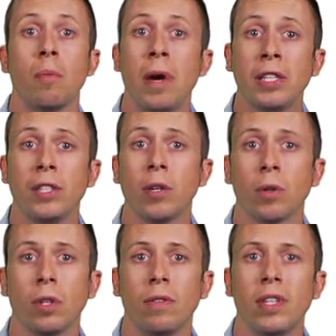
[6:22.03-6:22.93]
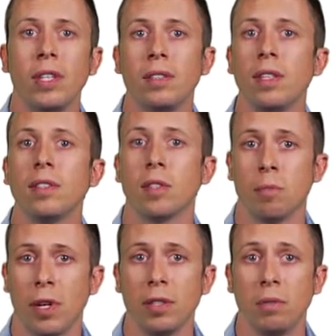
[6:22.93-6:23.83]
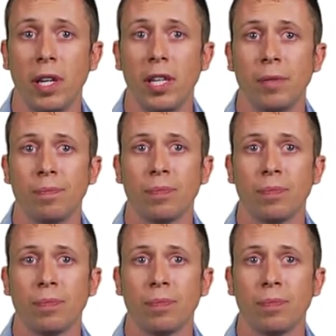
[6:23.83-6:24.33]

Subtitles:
Apache Cordova is enterprise-ready.